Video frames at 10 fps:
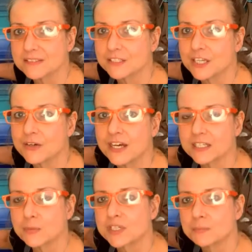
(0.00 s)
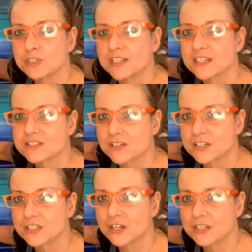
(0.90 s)
You know, I don't want to put like a
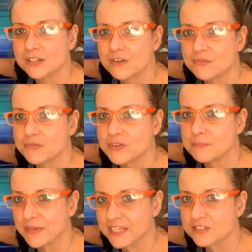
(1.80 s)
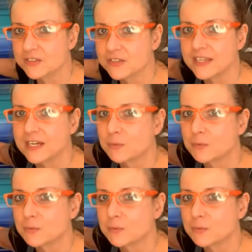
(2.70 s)
solid color of paint on there.